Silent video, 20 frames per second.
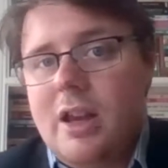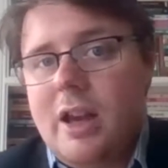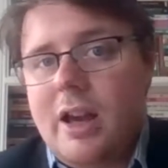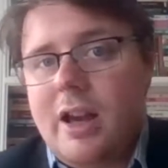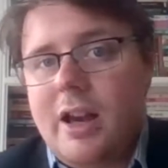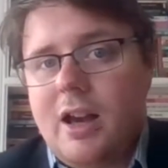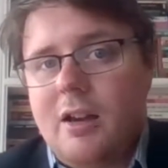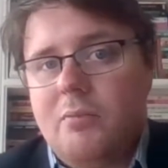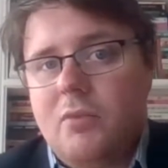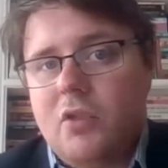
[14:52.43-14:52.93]

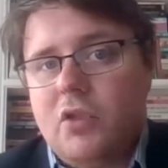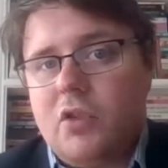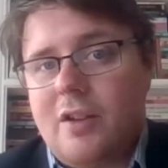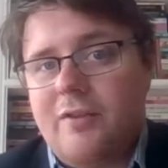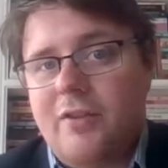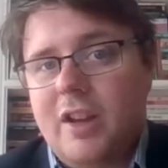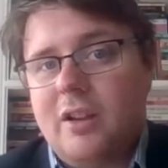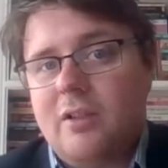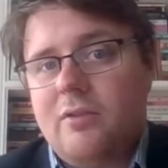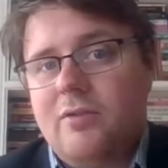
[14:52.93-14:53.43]
Um, so I
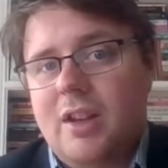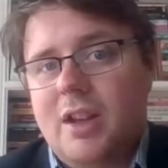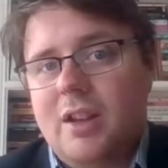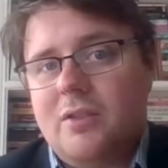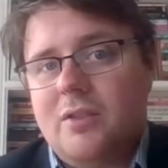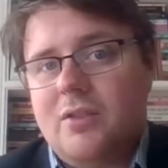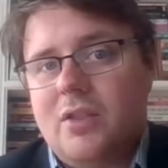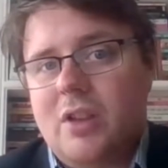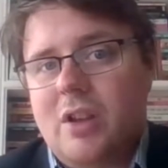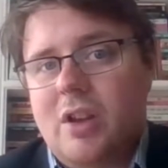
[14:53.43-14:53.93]
think
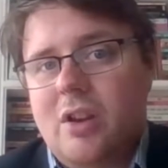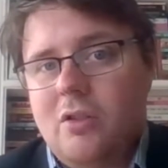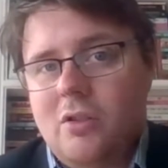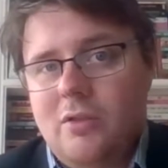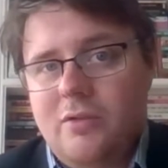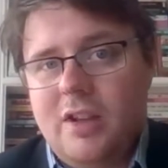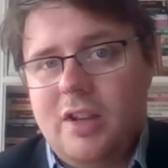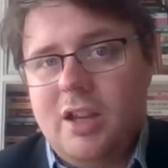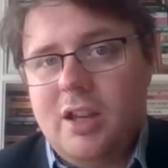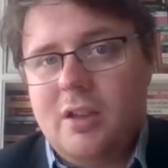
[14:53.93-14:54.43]
that
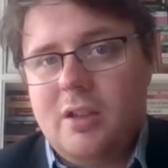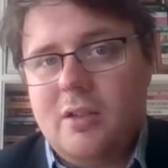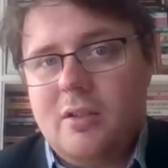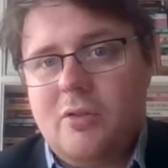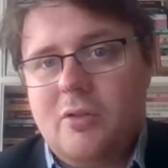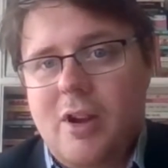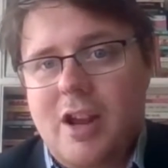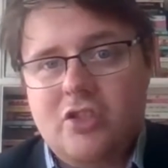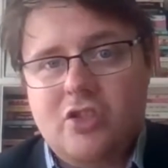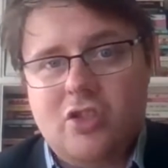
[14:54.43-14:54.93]
on the
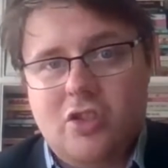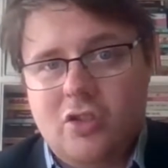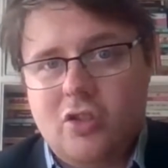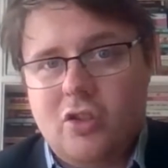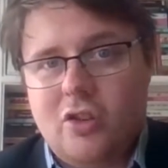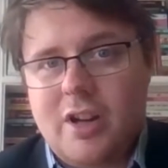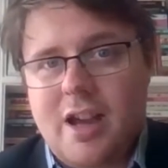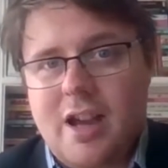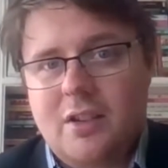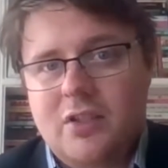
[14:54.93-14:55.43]
question
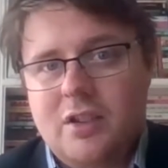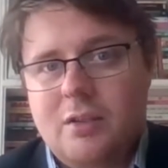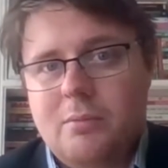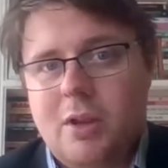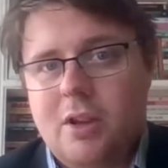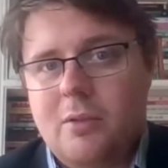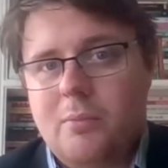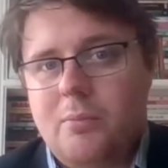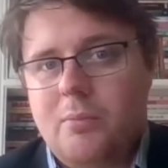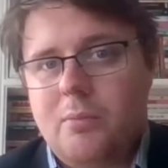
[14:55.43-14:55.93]
John asked
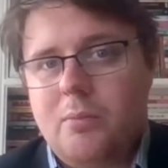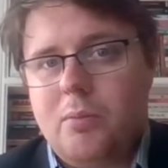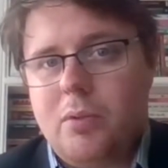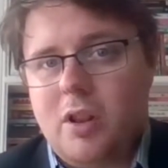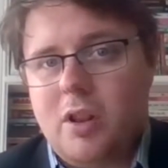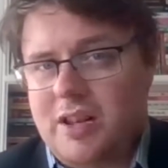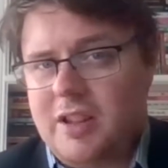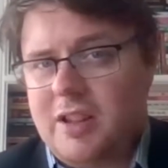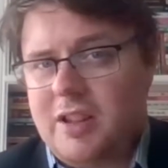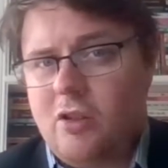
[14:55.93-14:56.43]
about
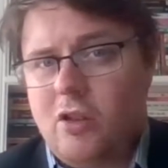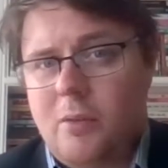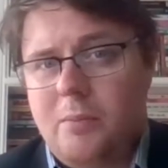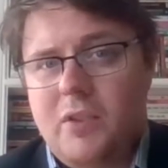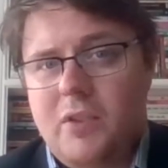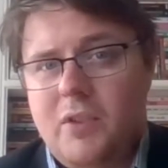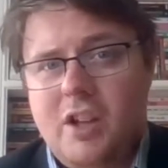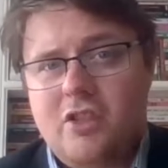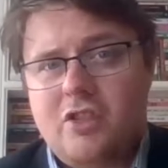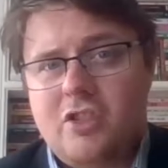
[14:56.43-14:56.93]
political
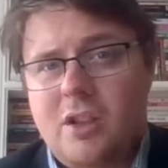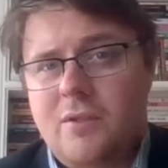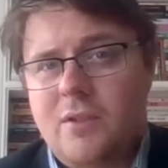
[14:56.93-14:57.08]
opposition.